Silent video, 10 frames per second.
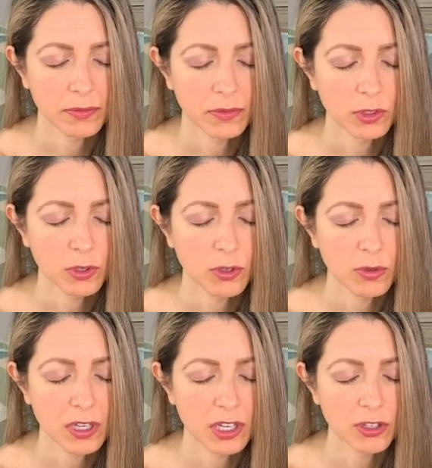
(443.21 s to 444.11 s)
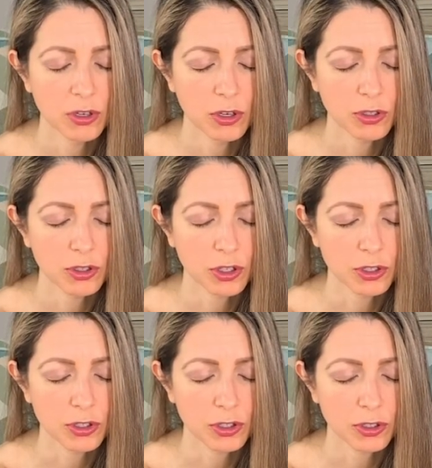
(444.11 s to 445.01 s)
So you need
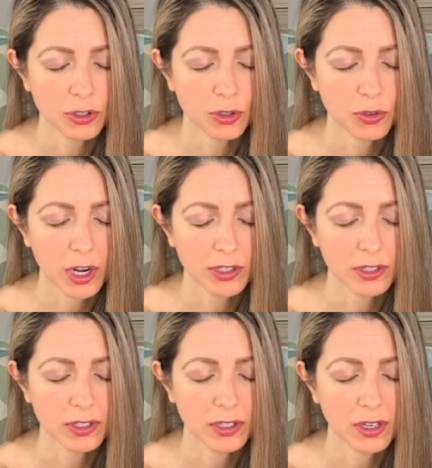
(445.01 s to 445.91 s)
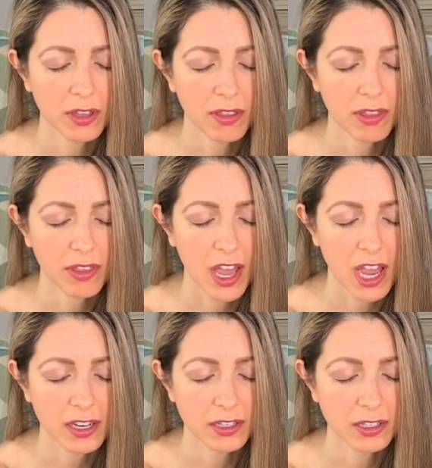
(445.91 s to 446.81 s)
just trust that.